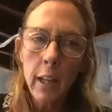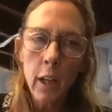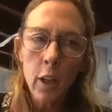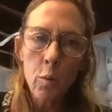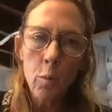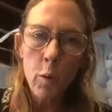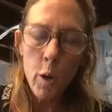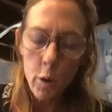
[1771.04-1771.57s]

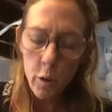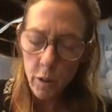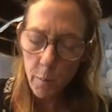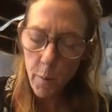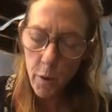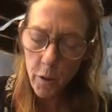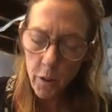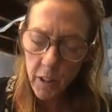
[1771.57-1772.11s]
gross
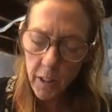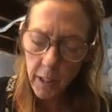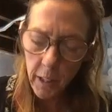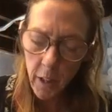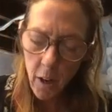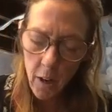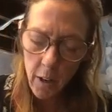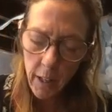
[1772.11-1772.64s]
motor
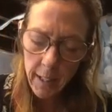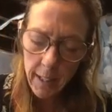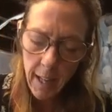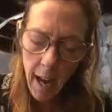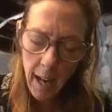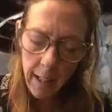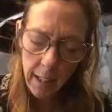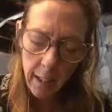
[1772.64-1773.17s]
skill. It's
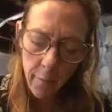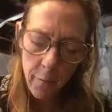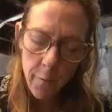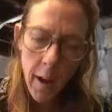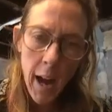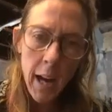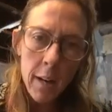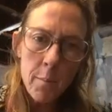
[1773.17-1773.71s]
not like a
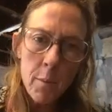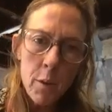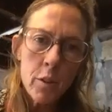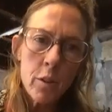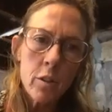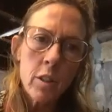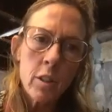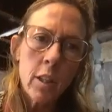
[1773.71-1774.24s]
fine
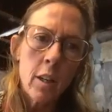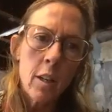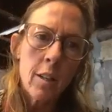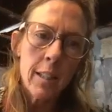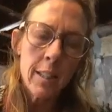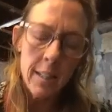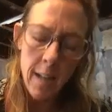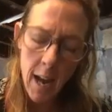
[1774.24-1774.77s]
motor skill.
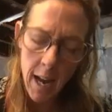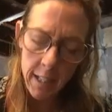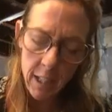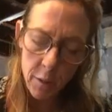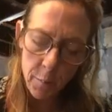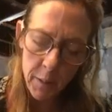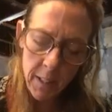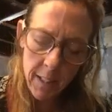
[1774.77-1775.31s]
It's not
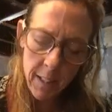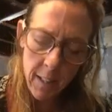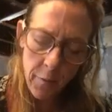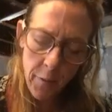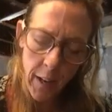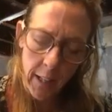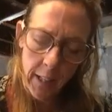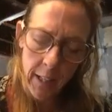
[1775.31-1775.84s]

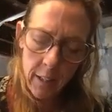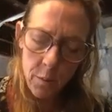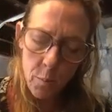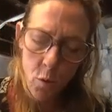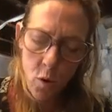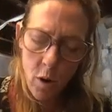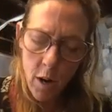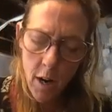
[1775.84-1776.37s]
specific. It's
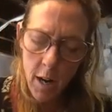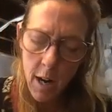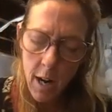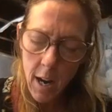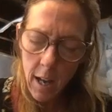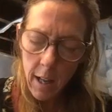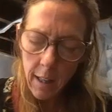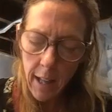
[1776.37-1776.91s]
more
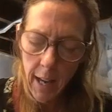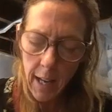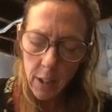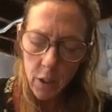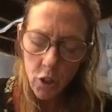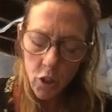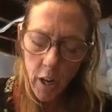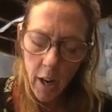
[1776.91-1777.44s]
like
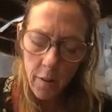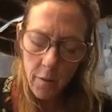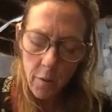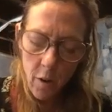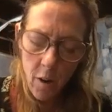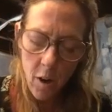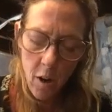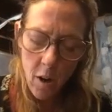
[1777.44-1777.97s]

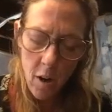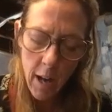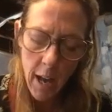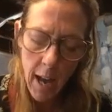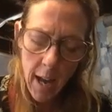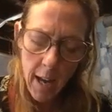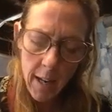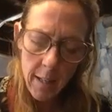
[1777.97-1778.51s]
general
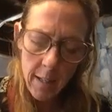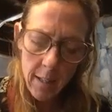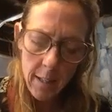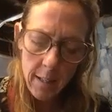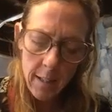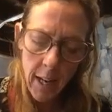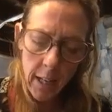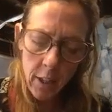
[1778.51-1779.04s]
and
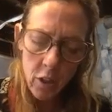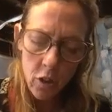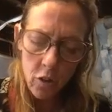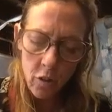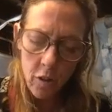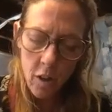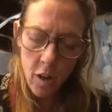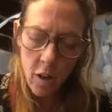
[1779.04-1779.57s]

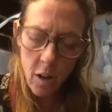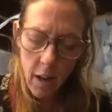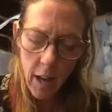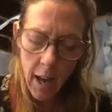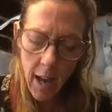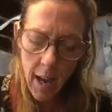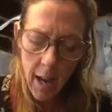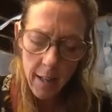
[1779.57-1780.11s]
textural
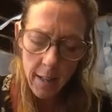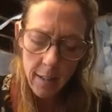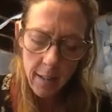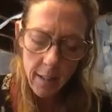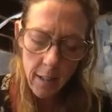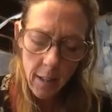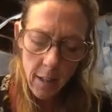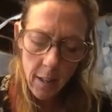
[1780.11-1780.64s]
and
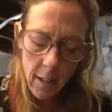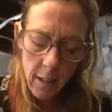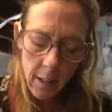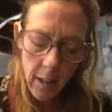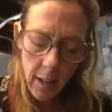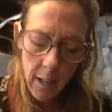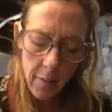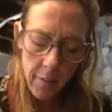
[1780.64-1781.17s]

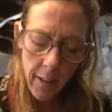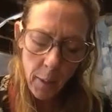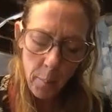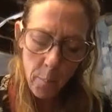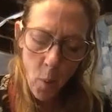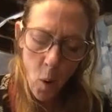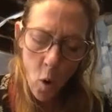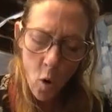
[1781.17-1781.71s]
kind of like
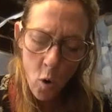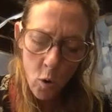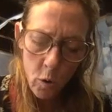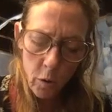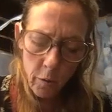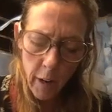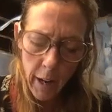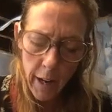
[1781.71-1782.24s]

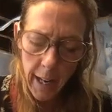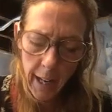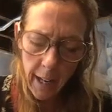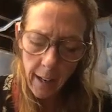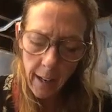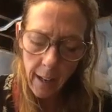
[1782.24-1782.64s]
bold, right?